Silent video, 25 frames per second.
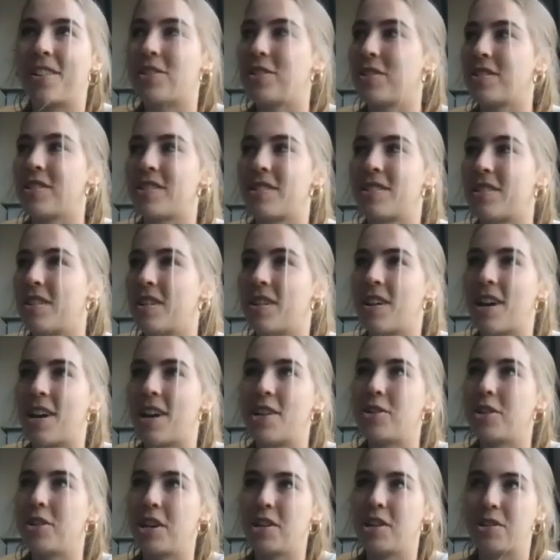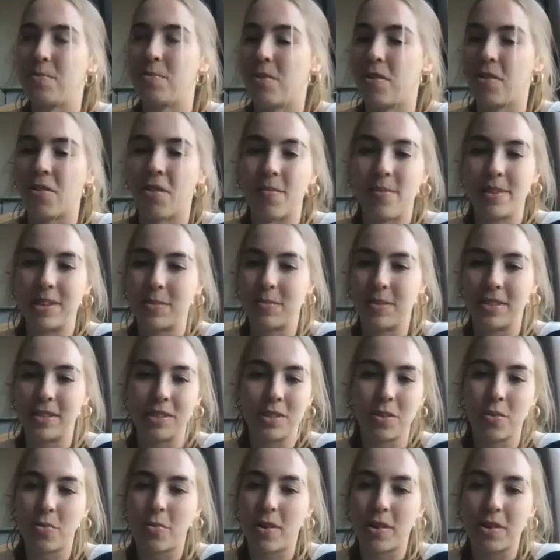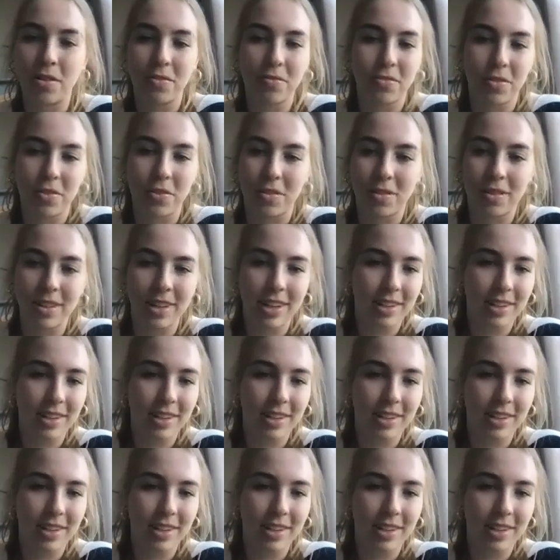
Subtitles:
just the education program has been so wonderful